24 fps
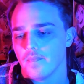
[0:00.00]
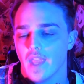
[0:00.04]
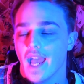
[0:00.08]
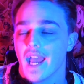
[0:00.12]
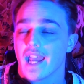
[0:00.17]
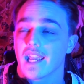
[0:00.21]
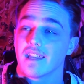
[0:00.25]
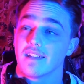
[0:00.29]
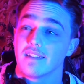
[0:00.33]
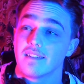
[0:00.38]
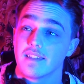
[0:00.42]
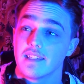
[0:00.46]

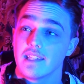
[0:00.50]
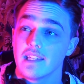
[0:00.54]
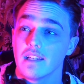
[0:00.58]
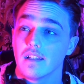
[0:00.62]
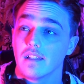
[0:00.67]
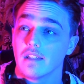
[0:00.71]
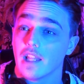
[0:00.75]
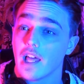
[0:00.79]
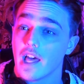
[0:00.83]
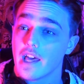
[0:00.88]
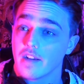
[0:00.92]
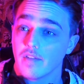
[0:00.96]
I could see a
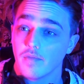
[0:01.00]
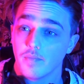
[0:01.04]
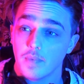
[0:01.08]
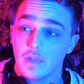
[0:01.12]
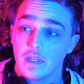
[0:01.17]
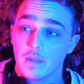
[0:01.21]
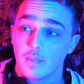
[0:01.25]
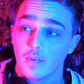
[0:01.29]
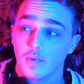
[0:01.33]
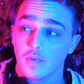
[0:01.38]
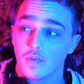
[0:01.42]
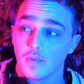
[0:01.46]
lot of
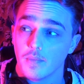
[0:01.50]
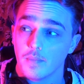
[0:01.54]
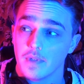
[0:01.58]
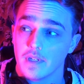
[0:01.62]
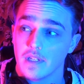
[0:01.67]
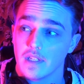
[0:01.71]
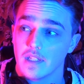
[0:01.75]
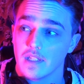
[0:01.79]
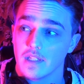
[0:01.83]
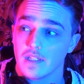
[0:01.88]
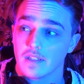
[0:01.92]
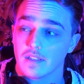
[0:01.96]
people
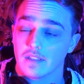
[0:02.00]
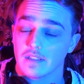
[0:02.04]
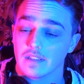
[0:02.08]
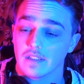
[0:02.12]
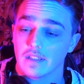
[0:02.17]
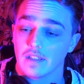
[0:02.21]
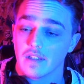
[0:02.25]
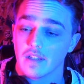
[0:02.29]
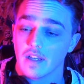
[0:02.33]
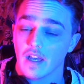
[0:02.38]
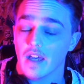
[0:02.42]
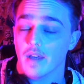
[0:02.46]
being
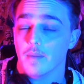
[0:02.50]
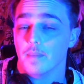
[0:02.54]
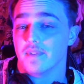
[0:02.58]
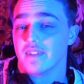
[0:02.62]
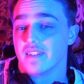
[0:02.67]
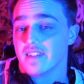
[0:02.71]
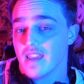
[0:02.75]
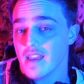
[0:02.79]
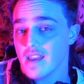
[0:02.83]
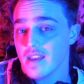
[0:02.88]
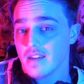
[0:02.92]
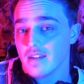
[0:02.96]

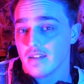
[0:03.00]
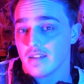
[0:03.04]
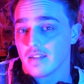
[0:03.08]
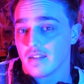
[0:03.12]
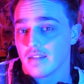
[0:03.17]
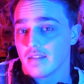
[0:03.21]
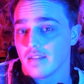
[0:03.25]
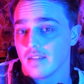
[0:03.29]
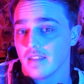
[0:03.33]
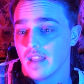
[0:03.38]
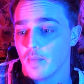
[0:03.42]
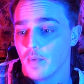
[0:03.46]
upset
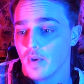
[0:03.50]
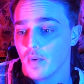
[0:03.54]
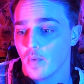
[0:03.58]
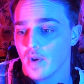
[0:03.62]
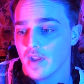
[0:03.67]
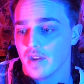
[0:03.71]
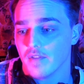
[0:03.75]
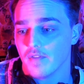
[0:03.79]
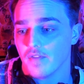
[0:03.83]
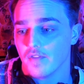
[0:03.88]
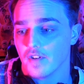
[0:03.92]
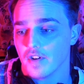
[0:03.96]
that we
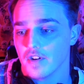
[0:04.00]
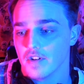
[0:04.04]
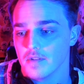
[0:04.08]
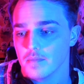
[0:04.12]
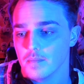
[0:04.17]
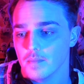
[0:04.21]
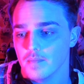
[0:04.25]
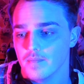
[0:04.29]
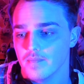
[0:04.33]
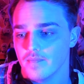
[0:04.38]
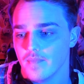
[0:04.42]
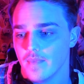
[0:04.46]
went
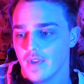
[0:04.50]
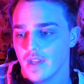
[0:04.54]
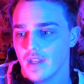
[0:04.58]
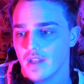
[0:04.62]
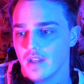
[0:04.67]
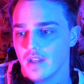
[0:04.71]
from